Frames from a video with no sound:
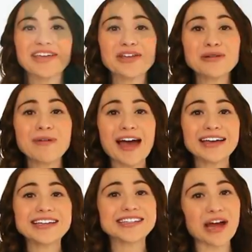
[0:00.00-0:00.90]
Your
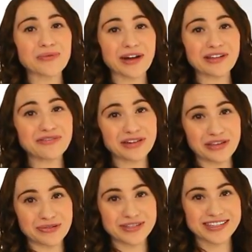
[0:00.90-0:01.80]
bag is now ready for
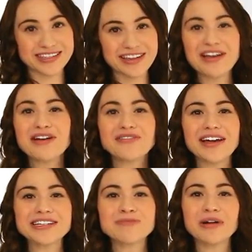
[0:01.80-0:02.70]
use.
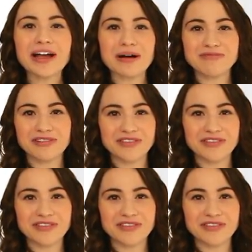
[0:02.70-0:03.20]
Find more helpful